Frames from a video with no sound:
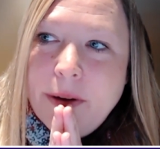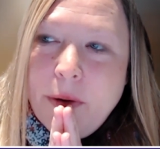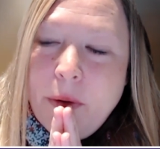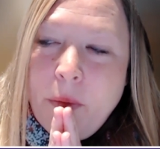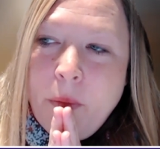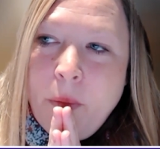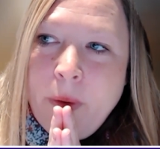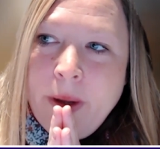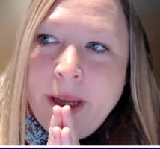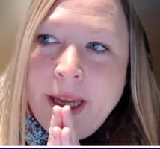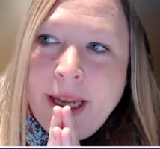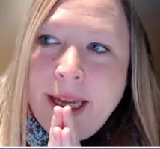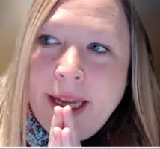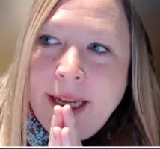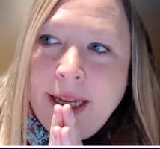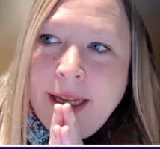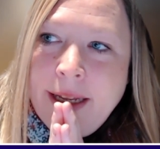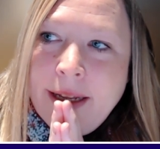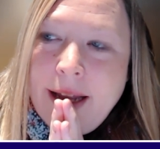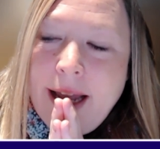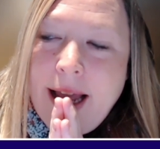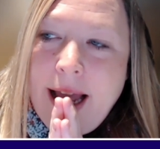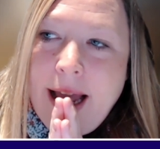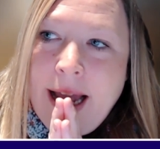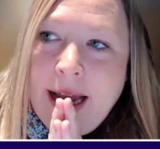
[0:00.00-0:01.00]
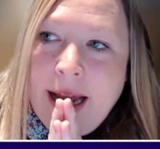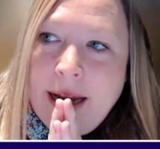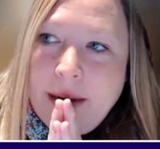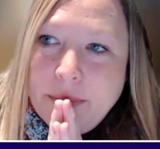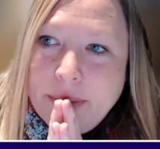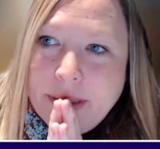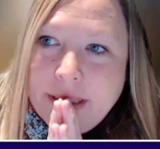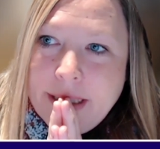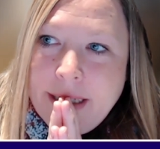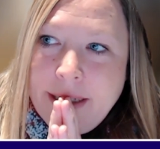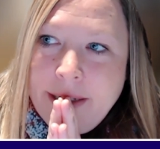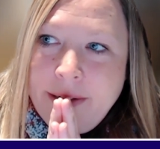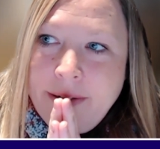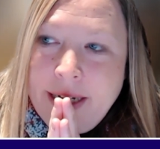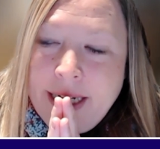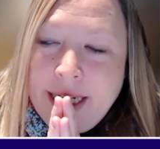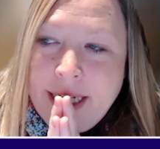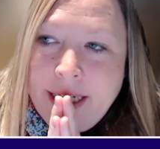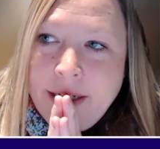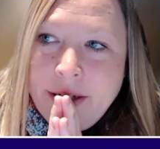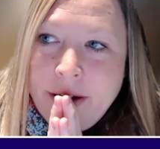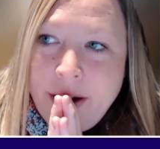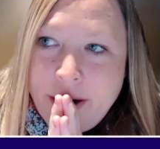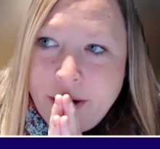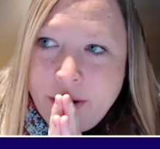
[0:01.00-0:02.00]
we absolutely
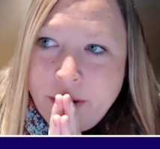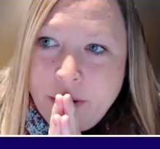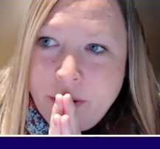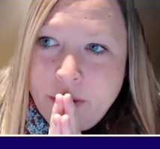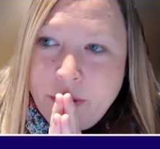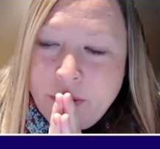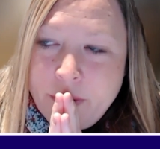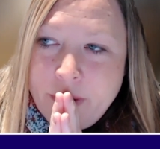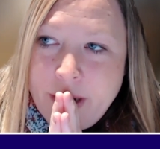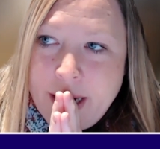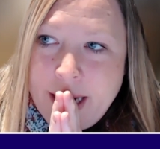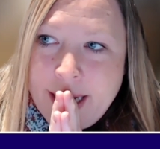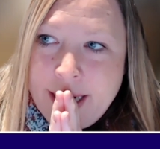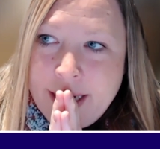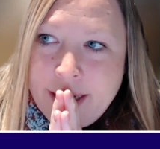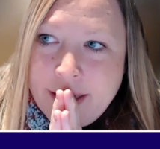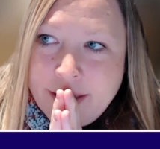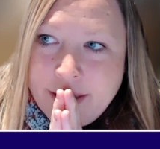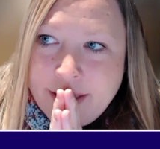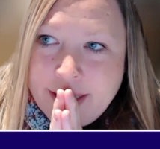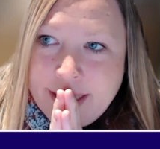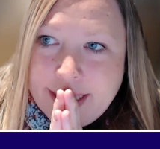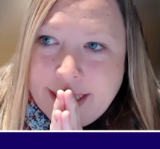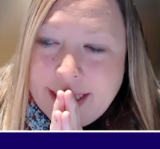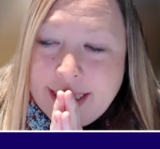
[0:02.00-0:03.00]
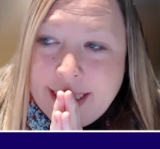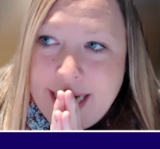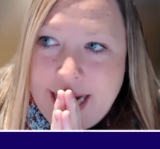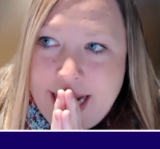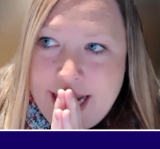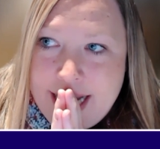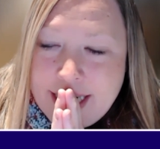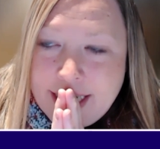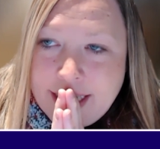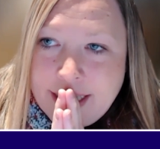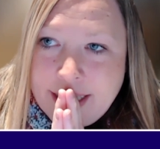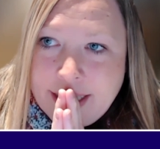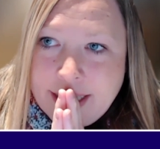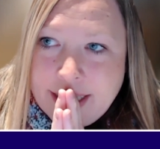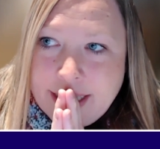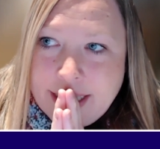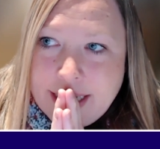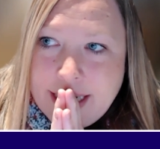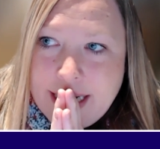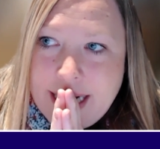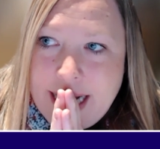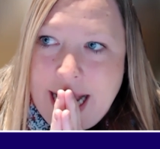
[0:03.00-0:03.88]
know and understand